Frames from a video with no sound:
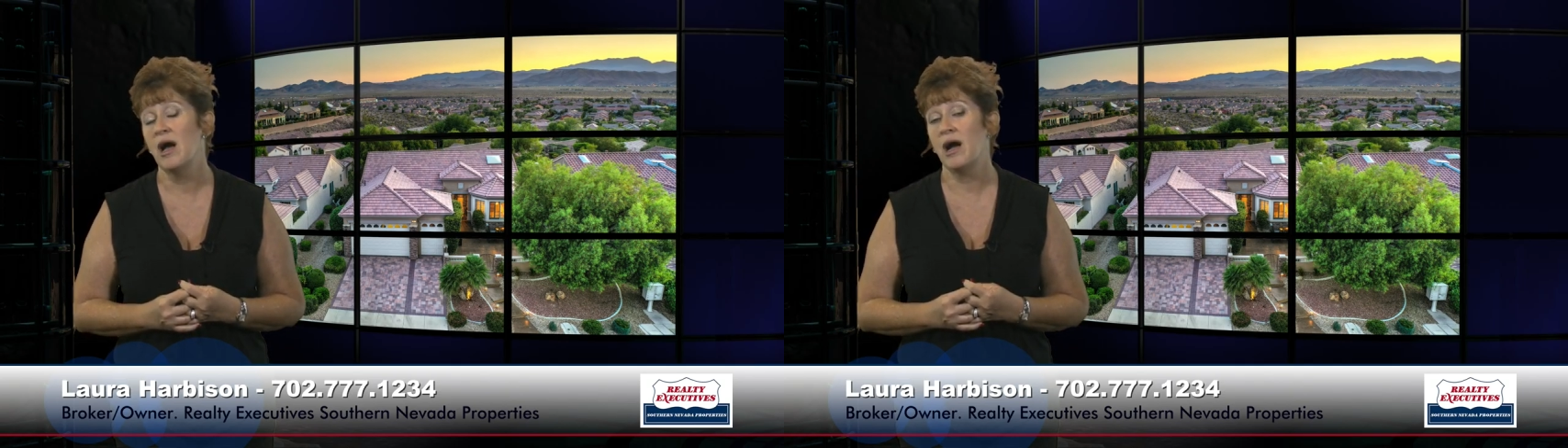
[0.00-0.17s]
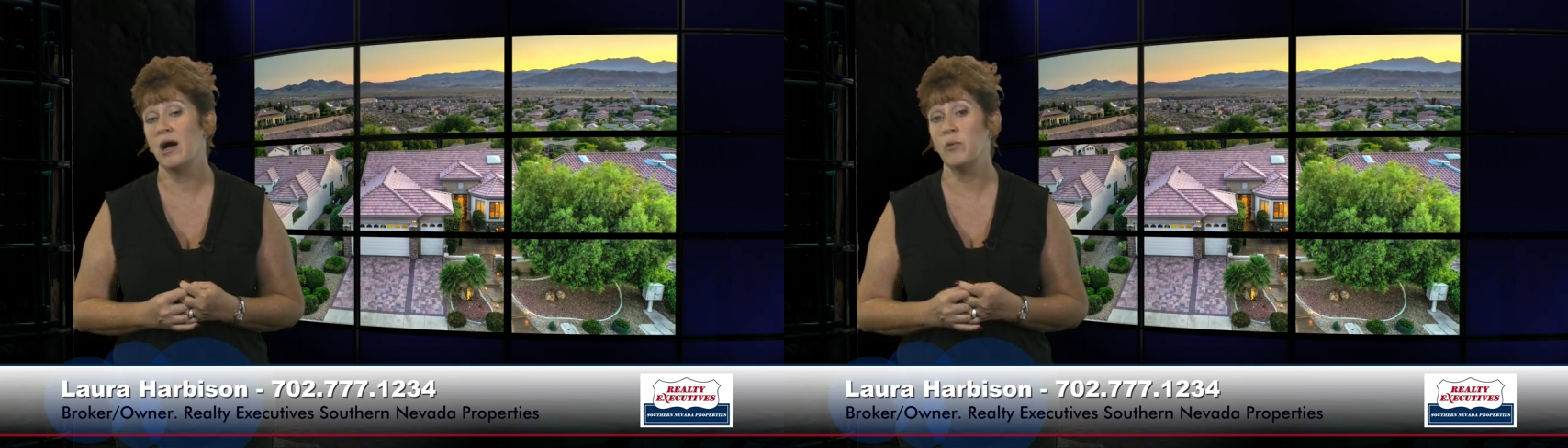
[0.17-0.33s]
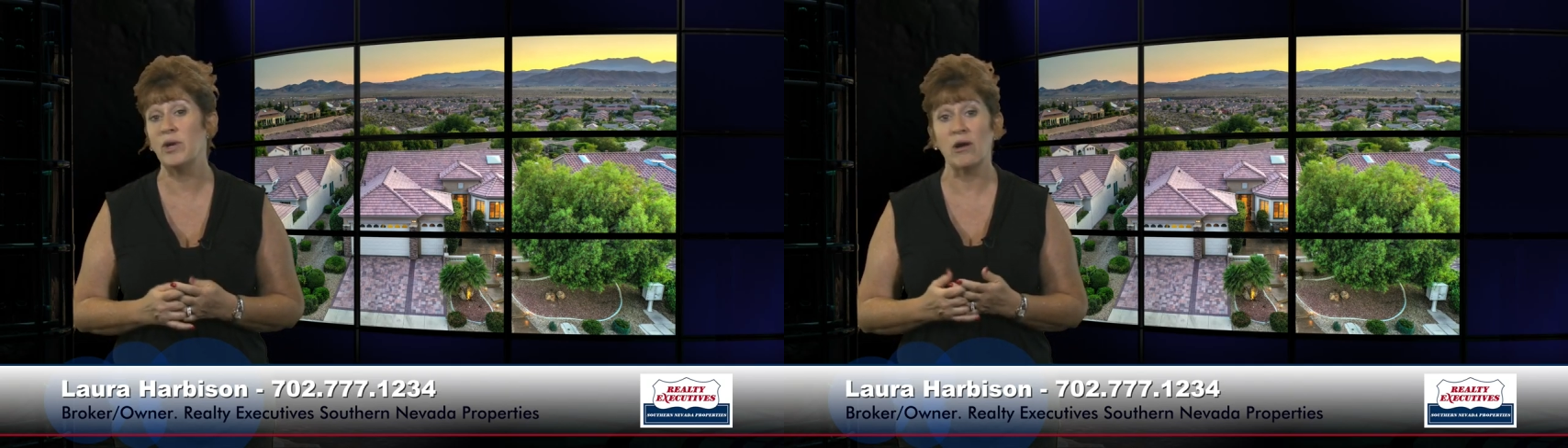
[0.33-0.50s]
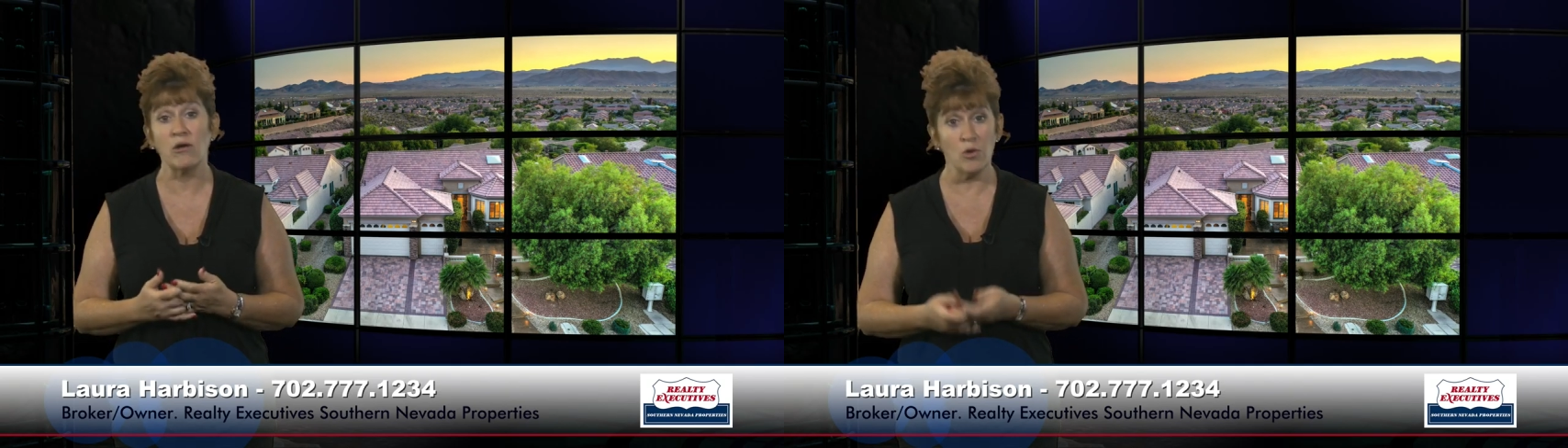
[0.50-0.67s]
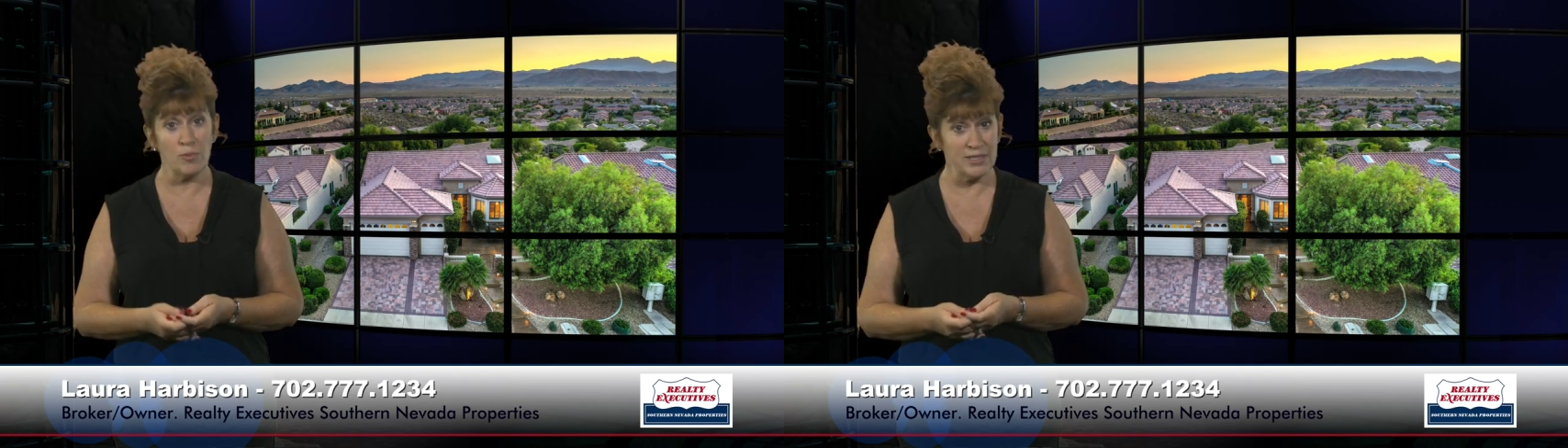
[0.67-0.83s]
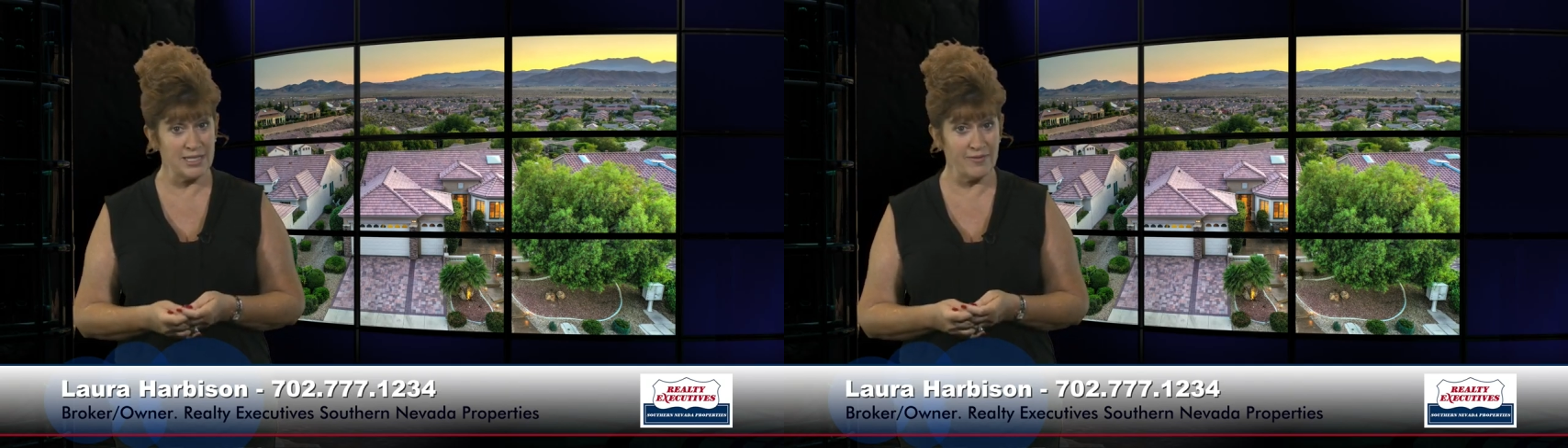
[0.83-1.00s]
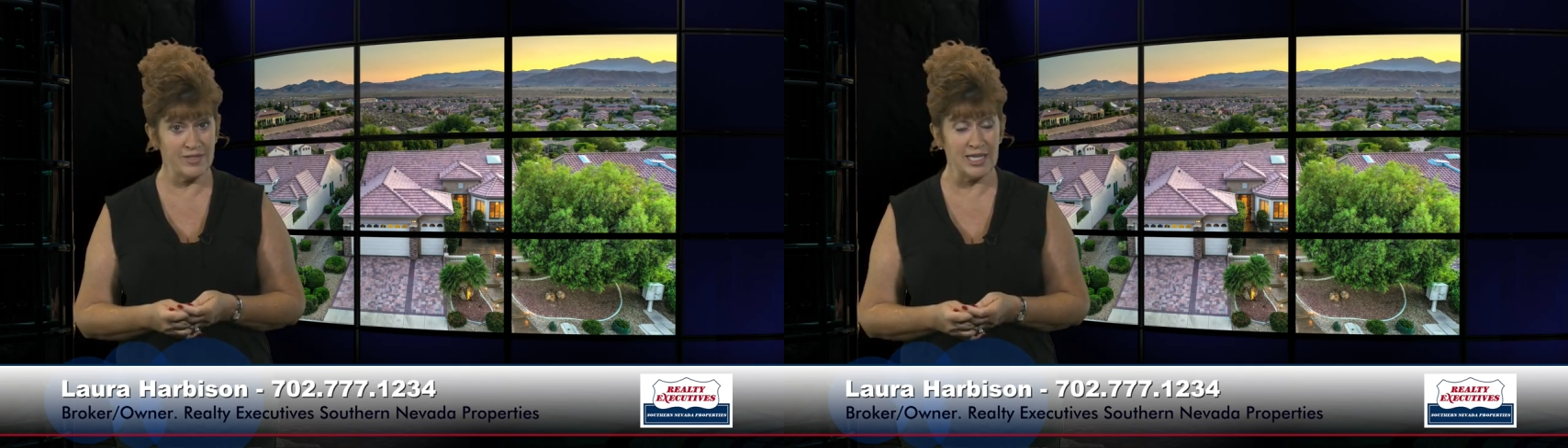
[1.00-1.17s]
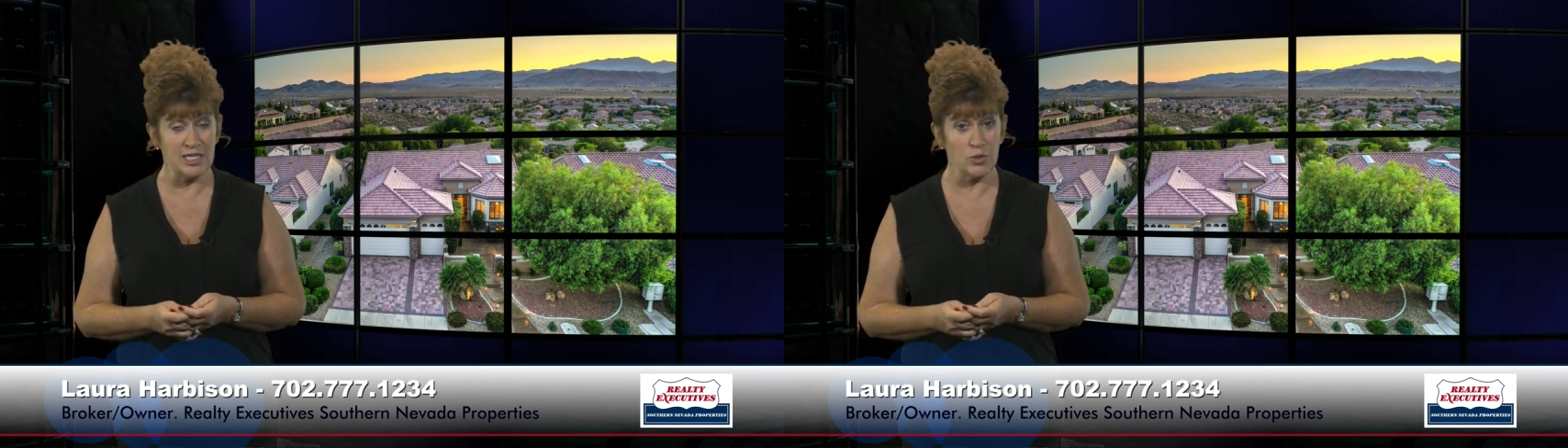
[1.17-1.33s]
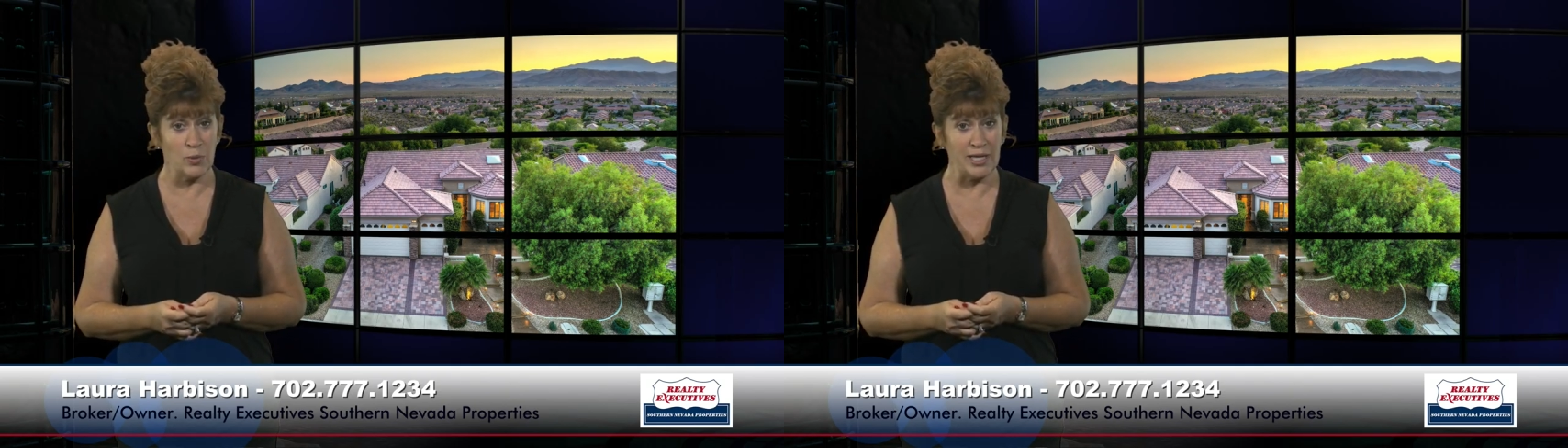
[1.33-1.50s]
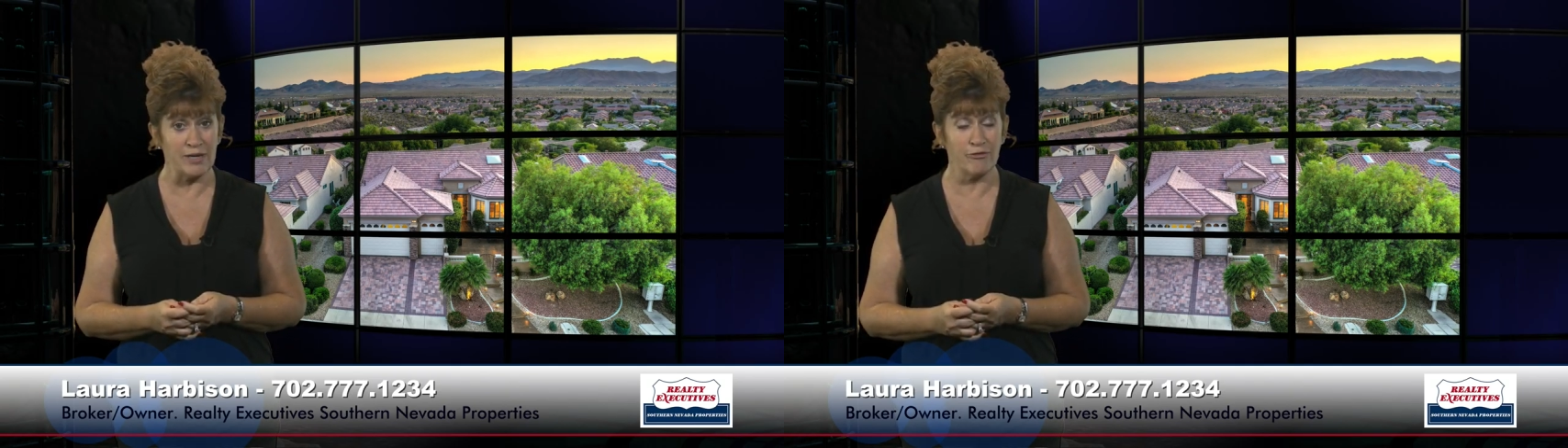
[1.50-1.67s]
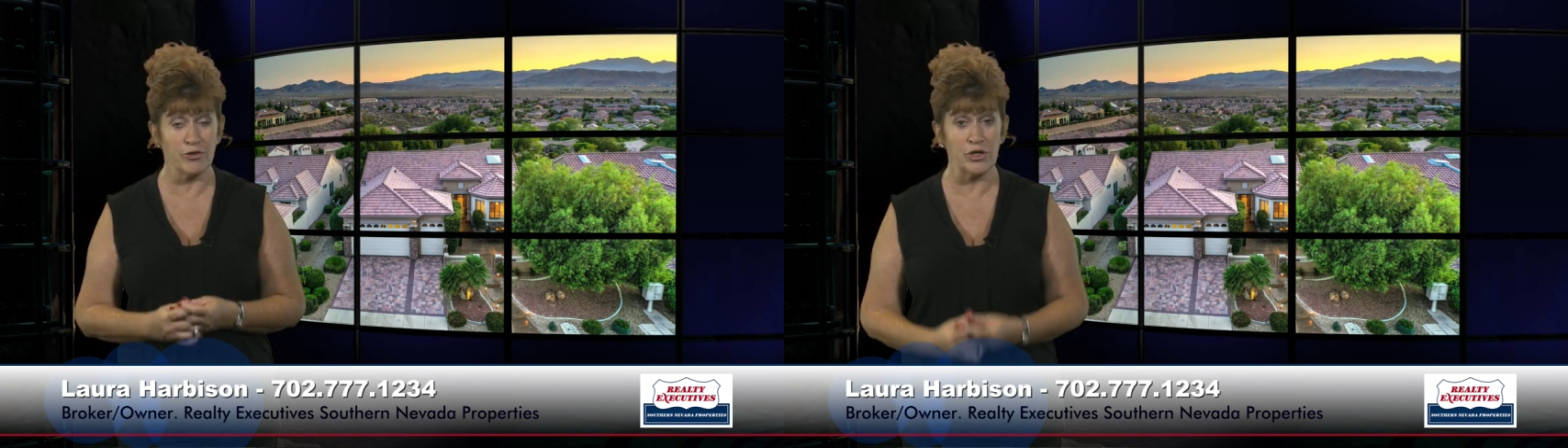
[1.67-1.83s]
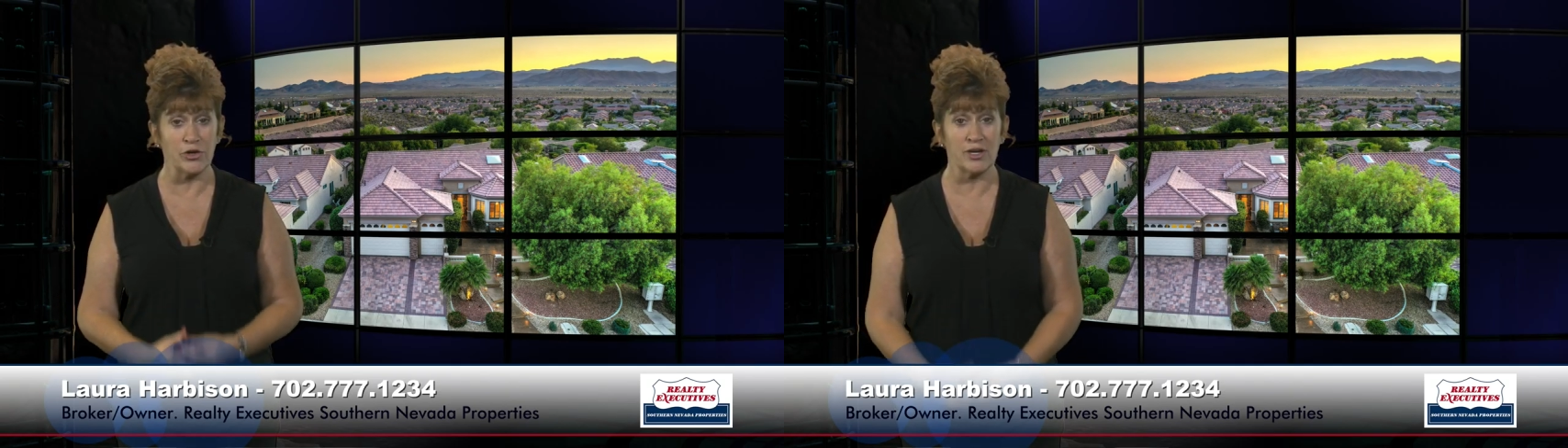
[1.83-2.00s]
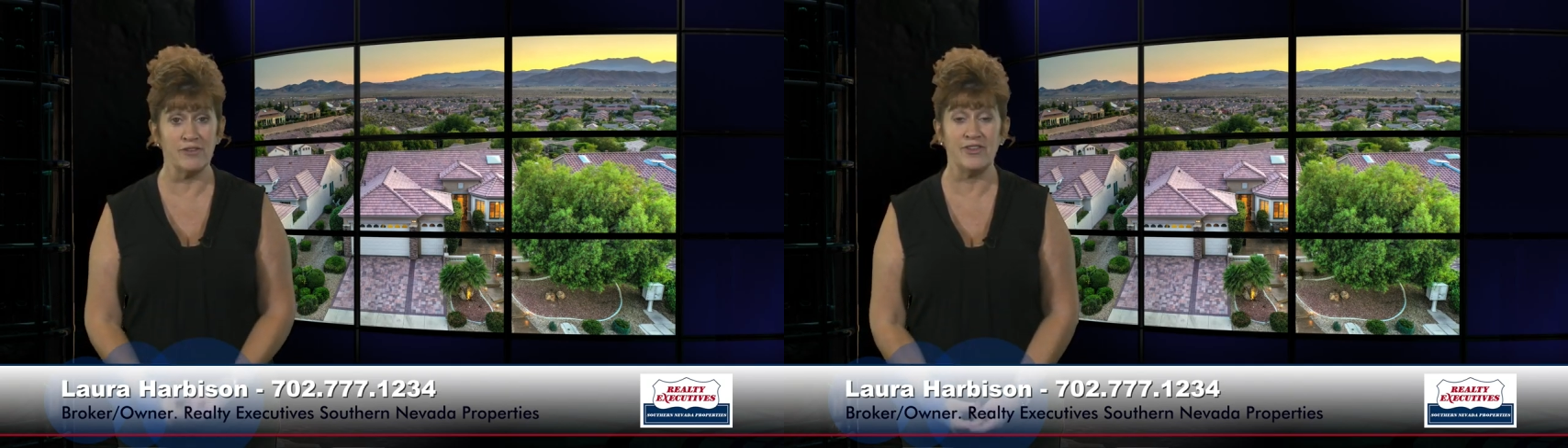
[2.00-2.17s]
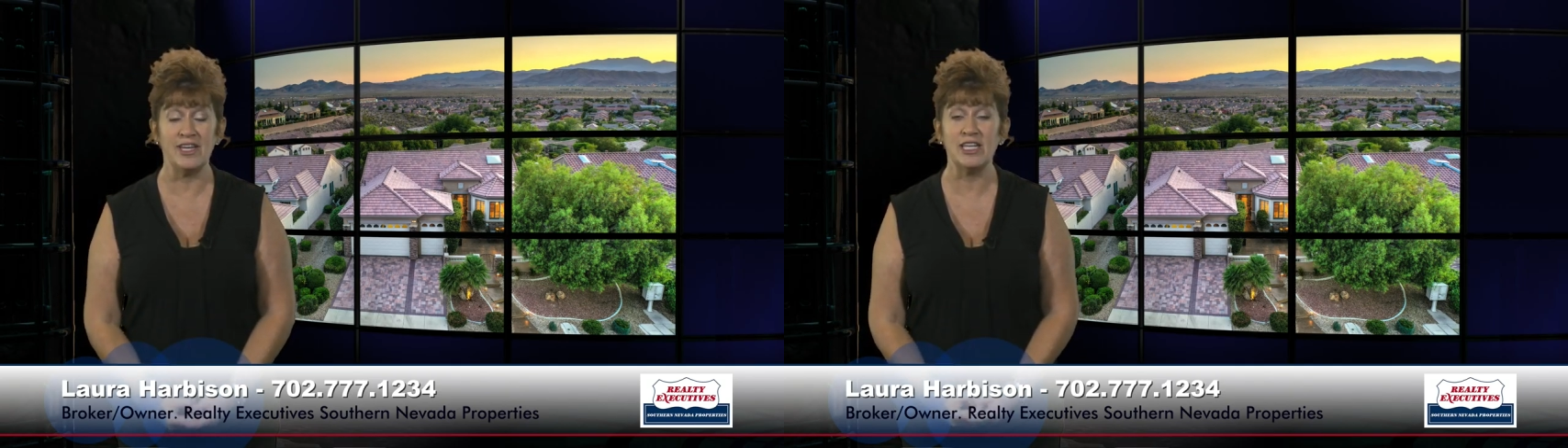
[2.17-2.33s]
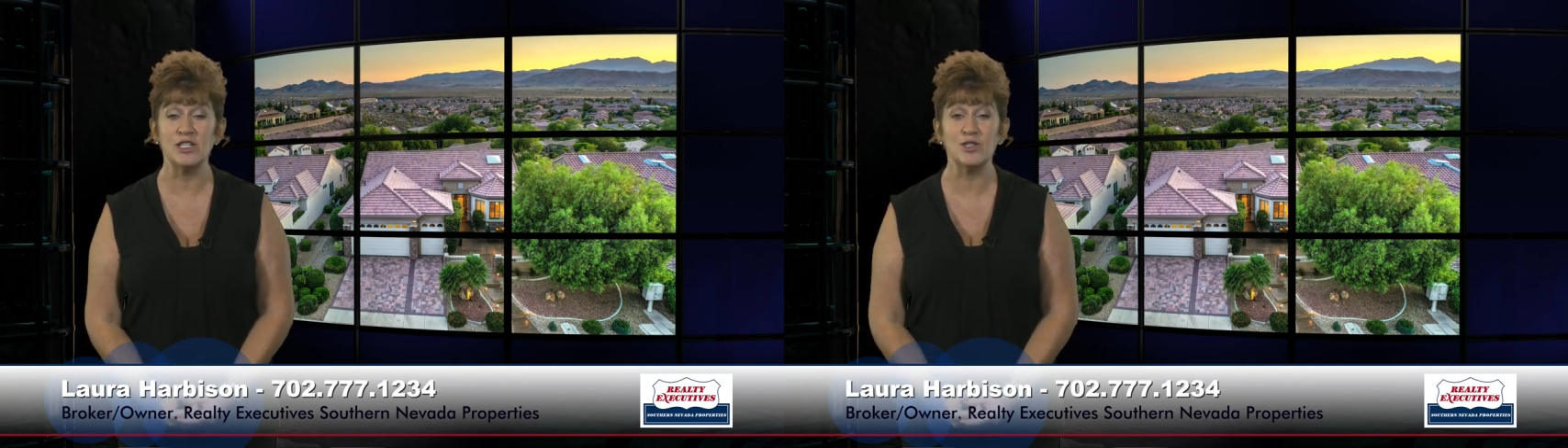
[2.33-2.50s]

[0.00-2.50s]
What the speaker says: We are open 7 days a week for your convenience,